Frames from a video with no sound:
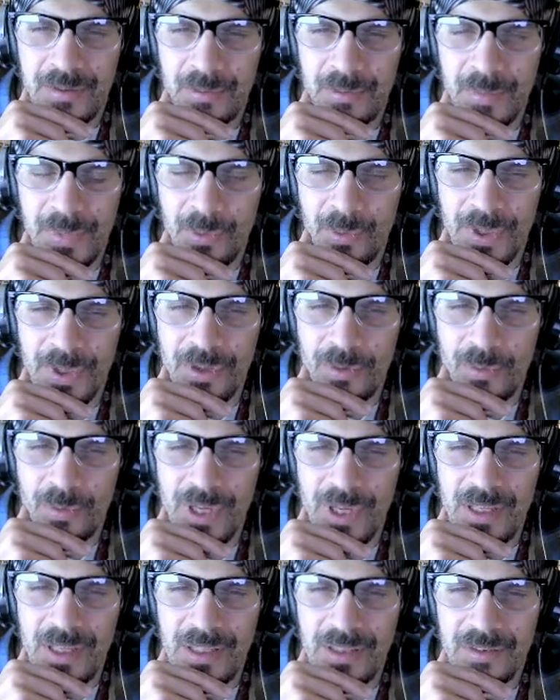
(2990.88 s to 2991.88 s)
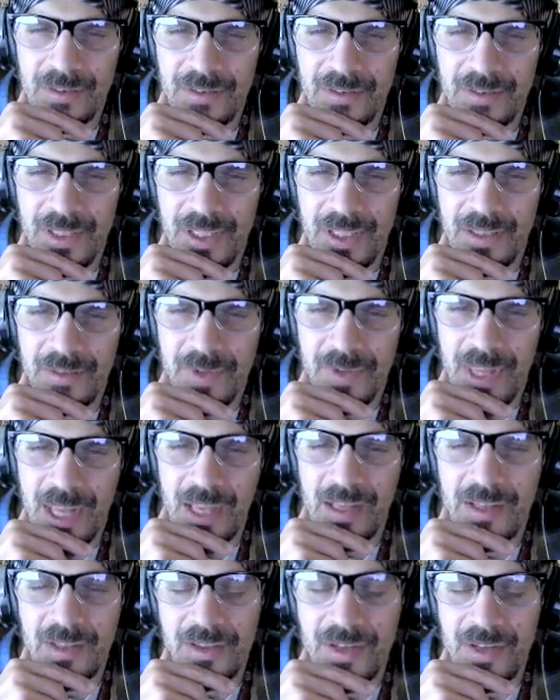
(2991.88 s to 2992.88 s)
But when you win,
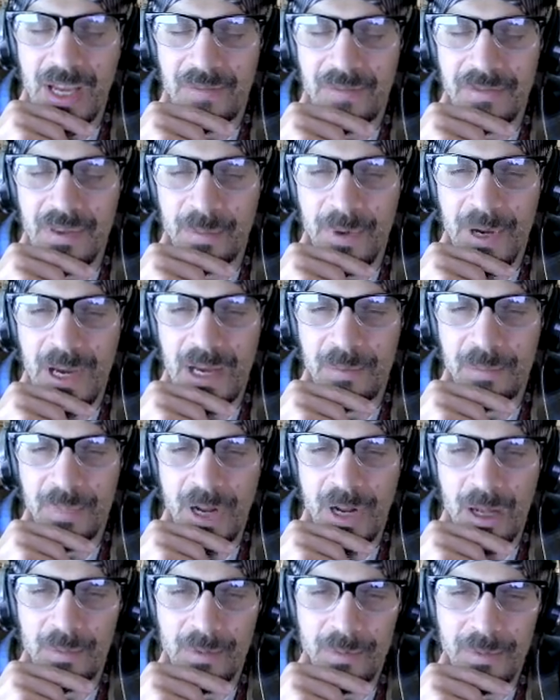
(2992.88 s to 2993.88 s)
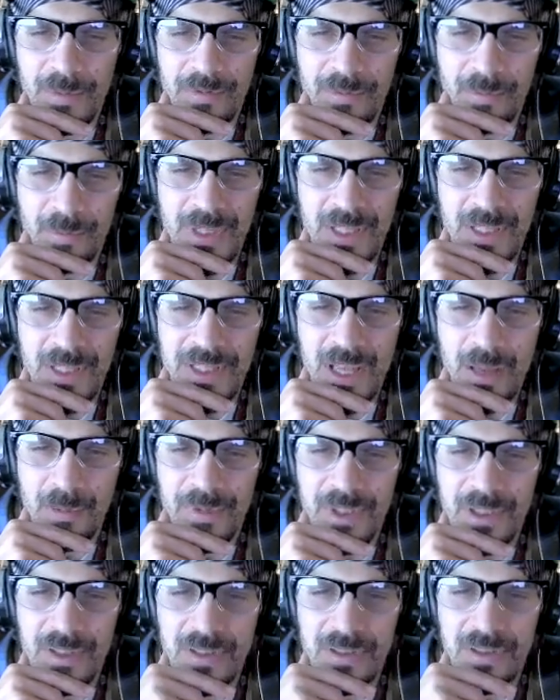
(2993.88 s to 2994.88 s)
then you have the problem of being
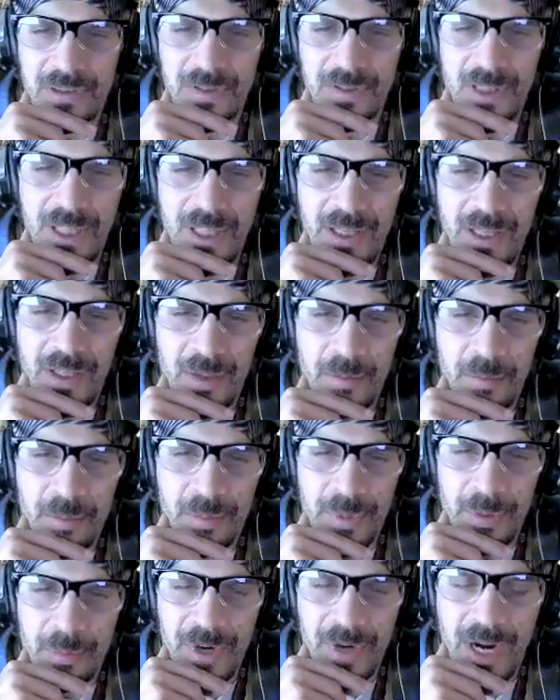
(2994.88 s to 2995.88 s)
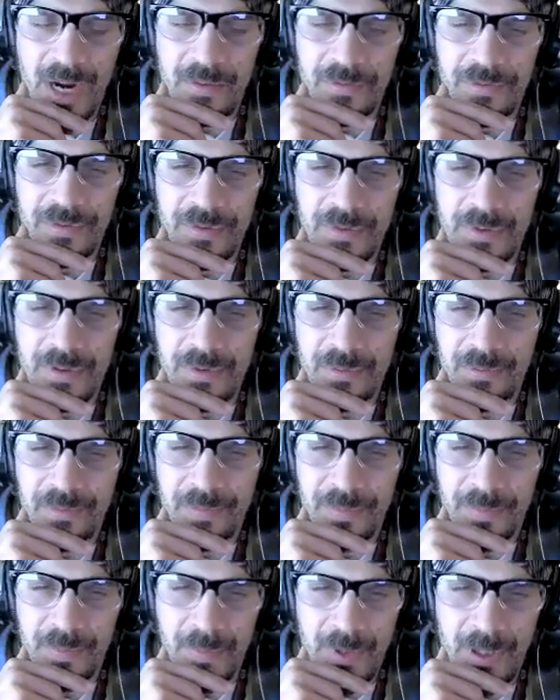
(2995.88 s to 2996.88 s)
tempted to be prideful
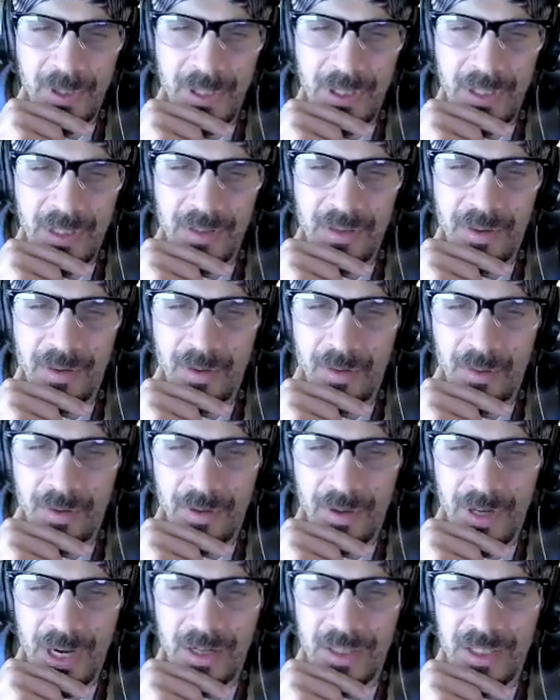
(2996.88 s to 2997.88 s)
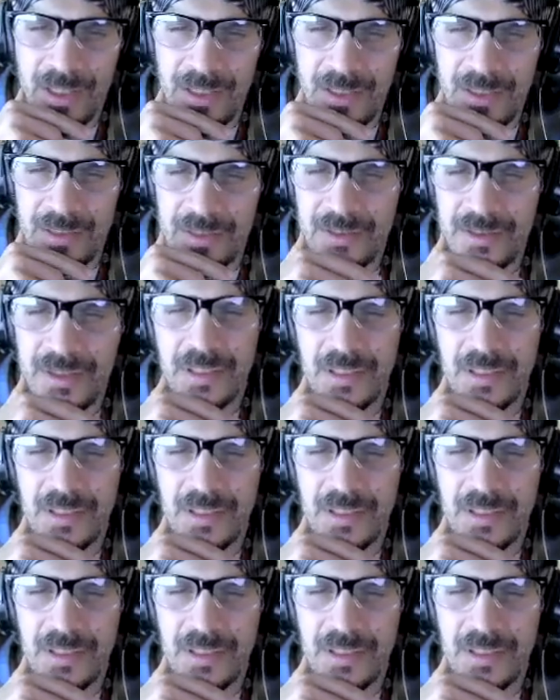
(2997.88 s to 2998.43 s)
or arrogant,